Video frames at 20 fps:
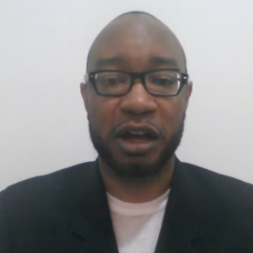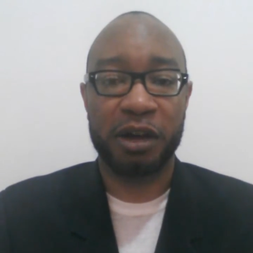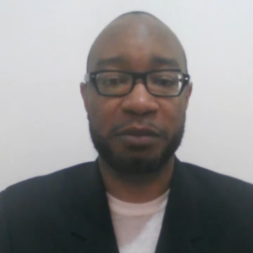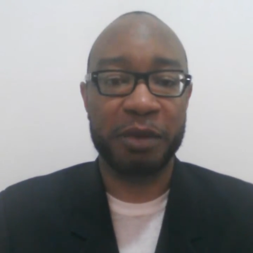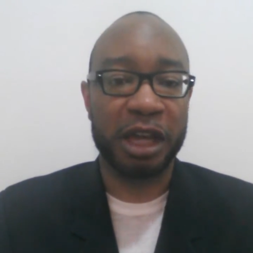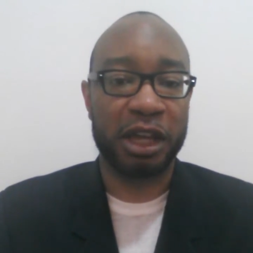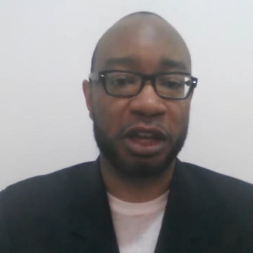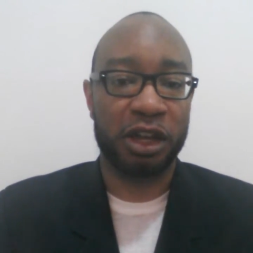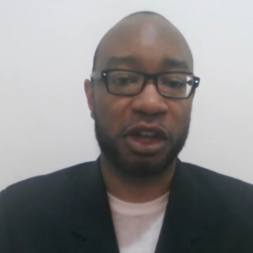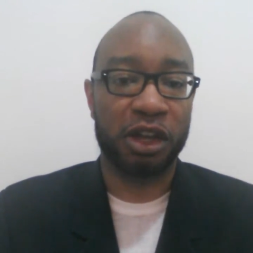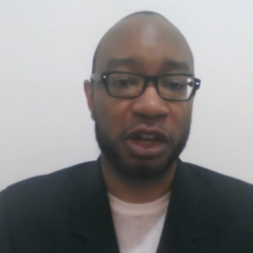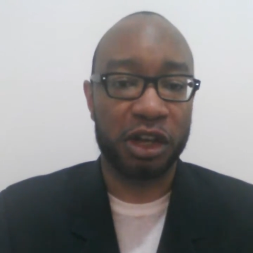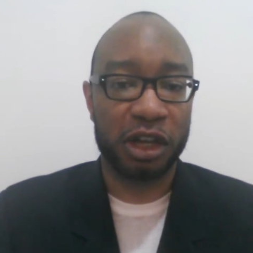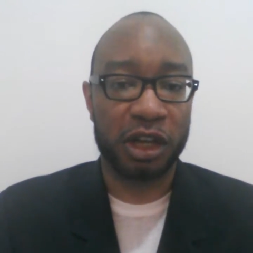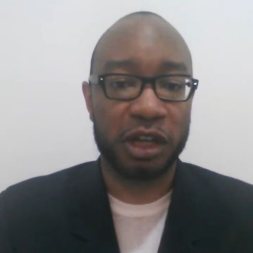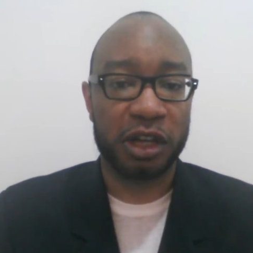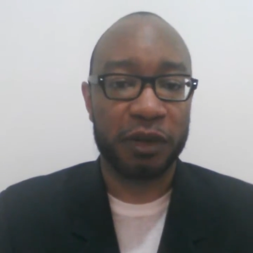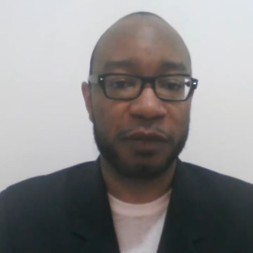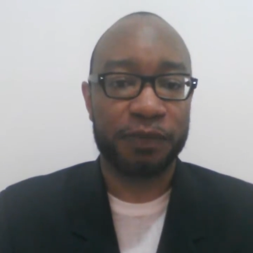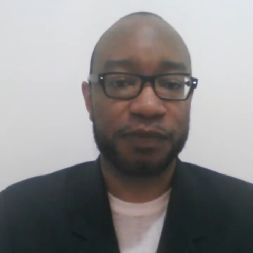Making
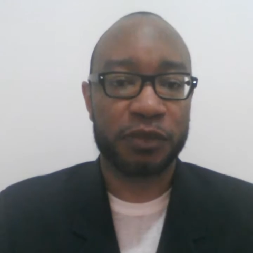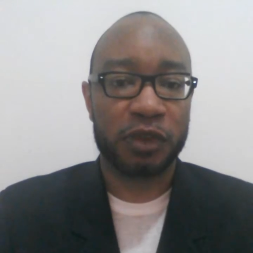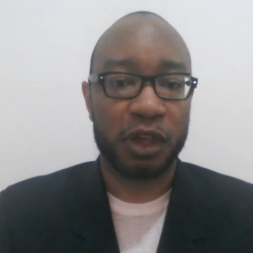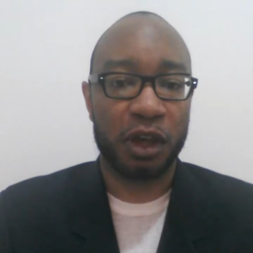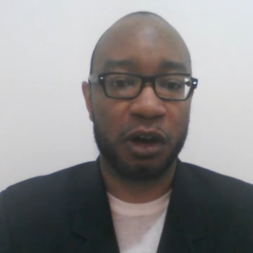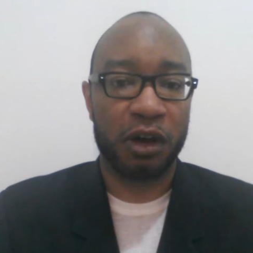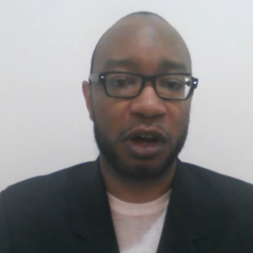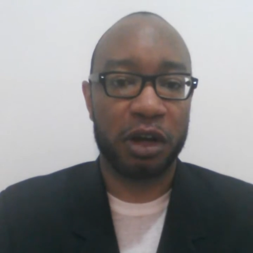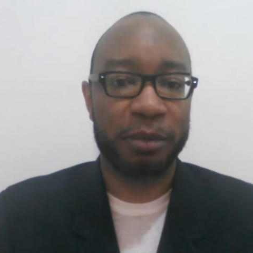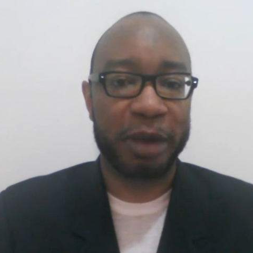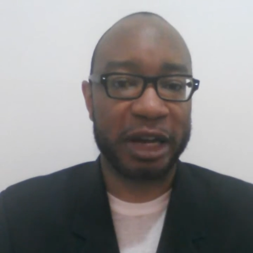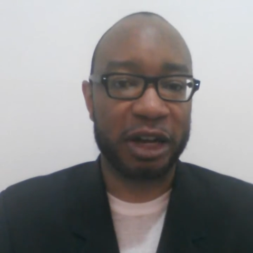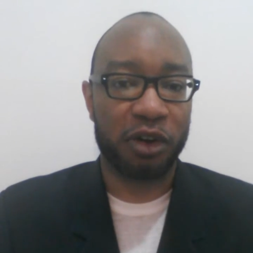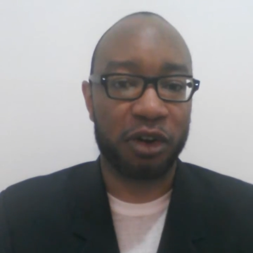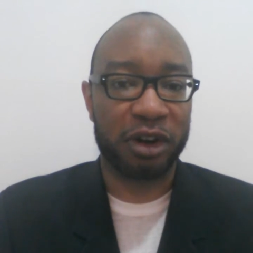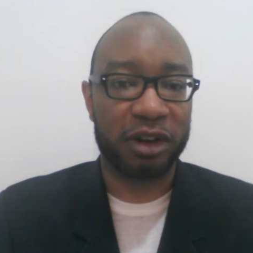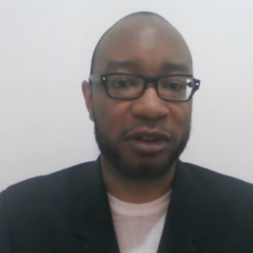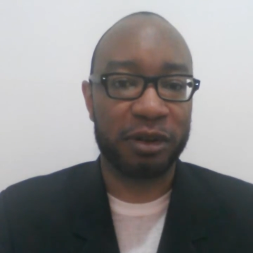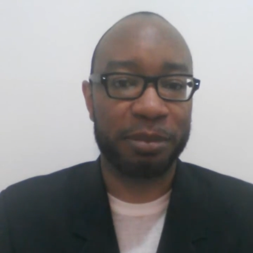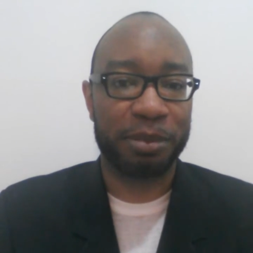Good on
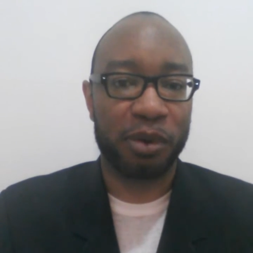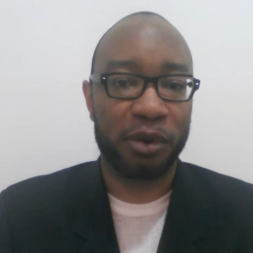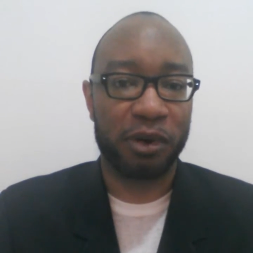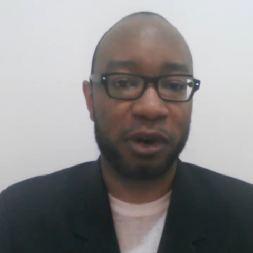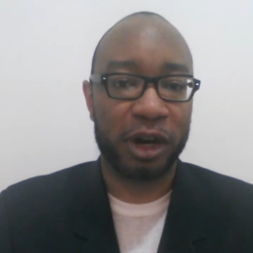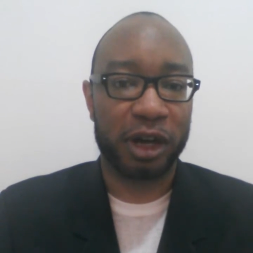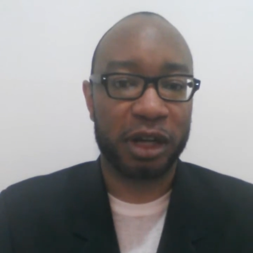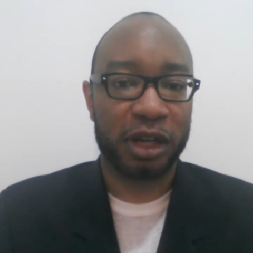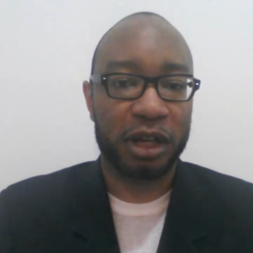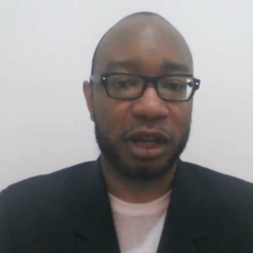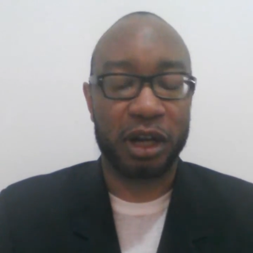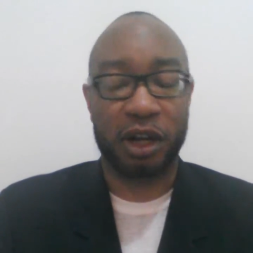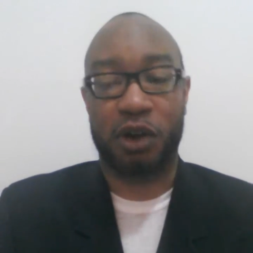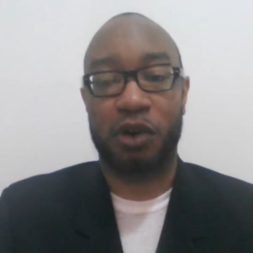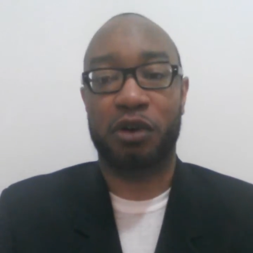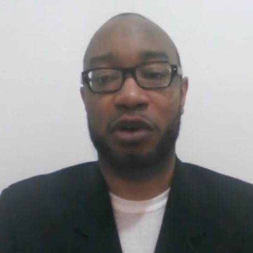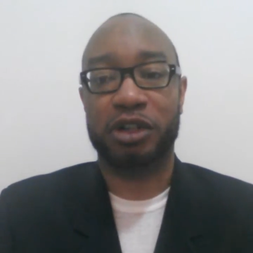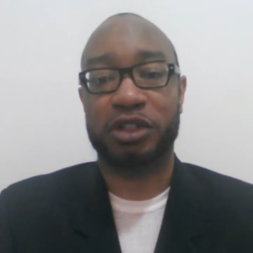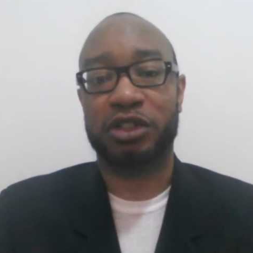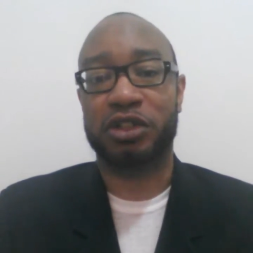Minority Report, and of
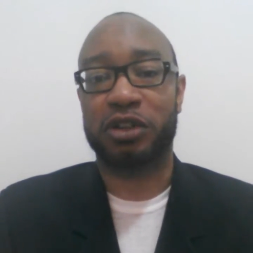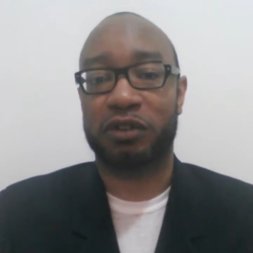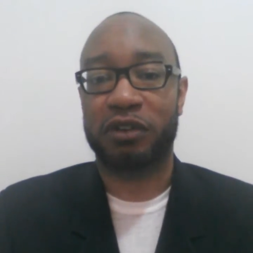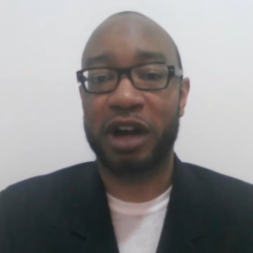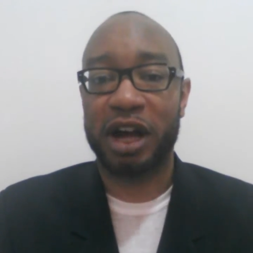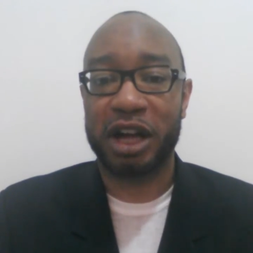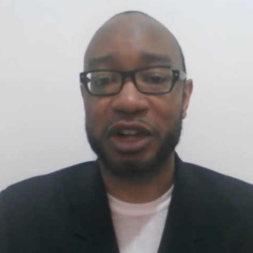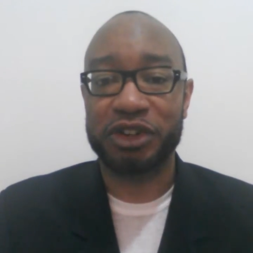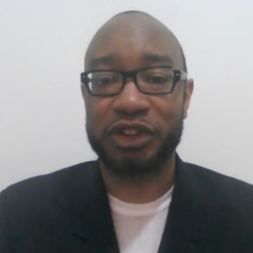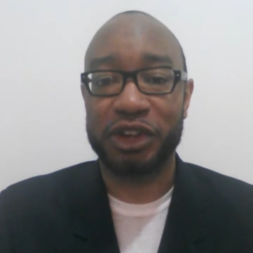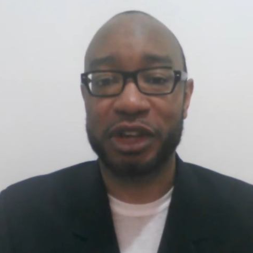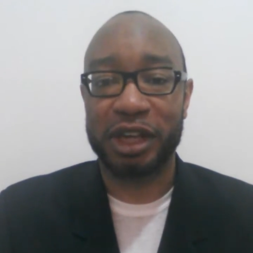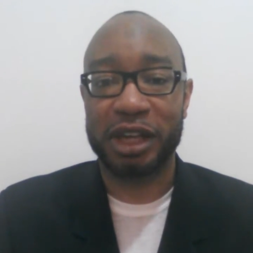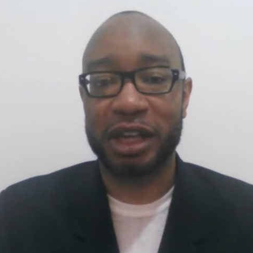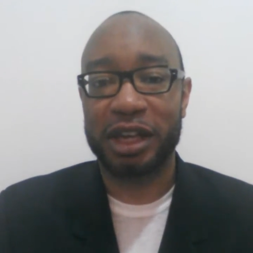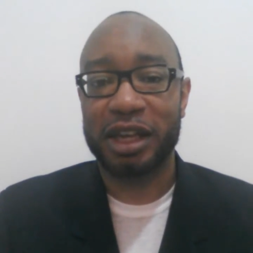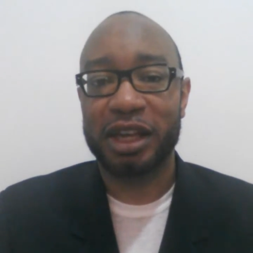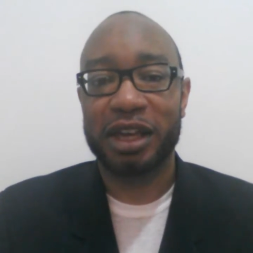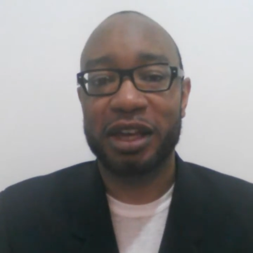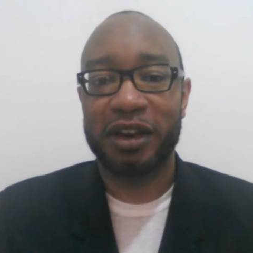course
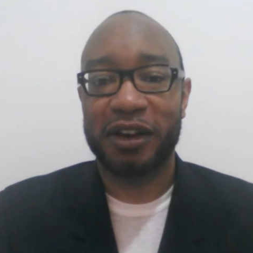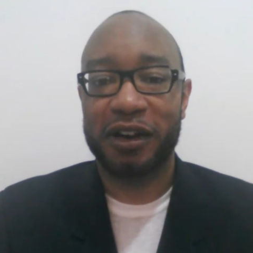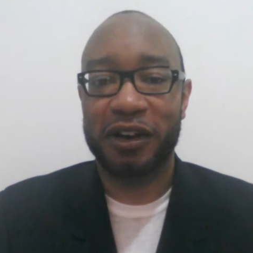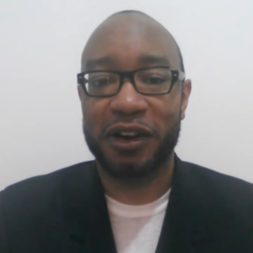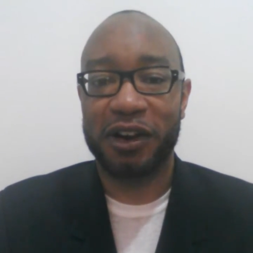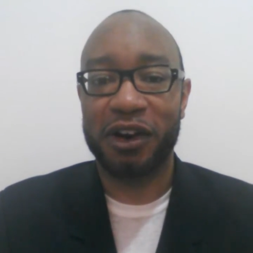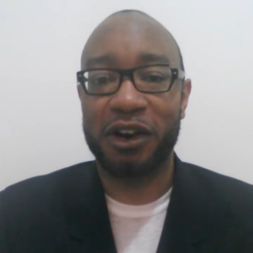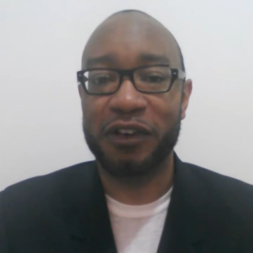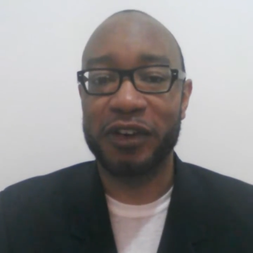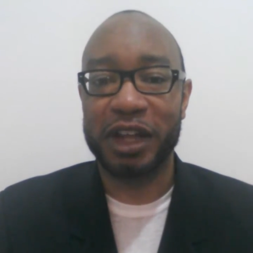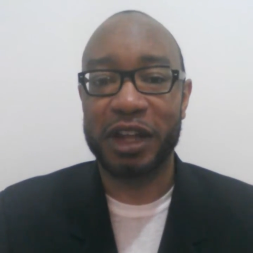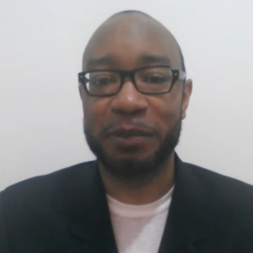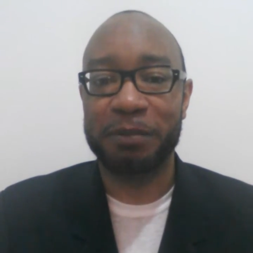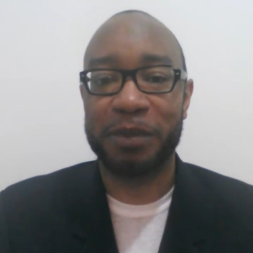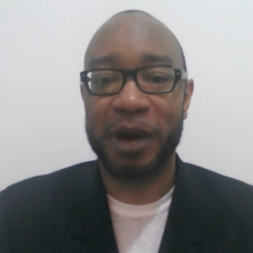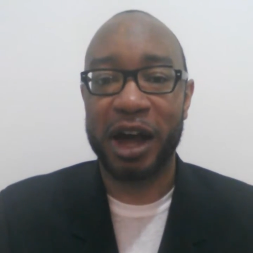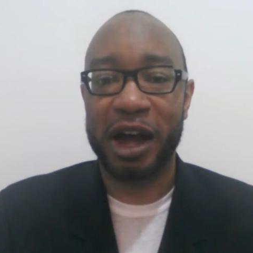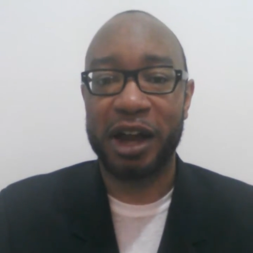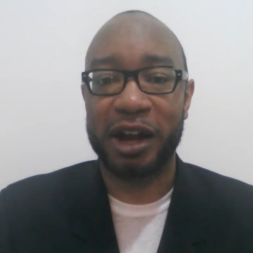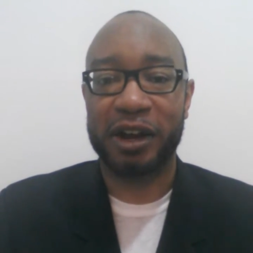Taraji on
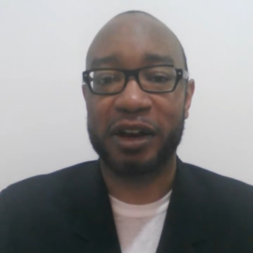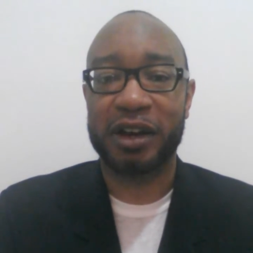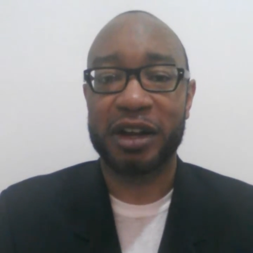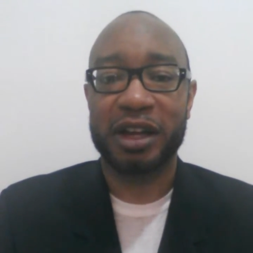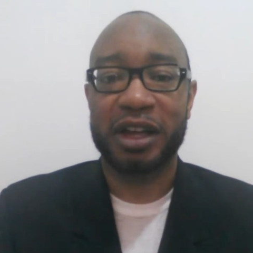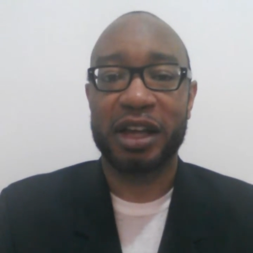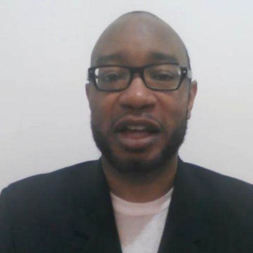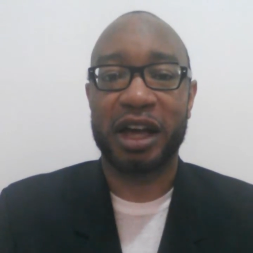Empire.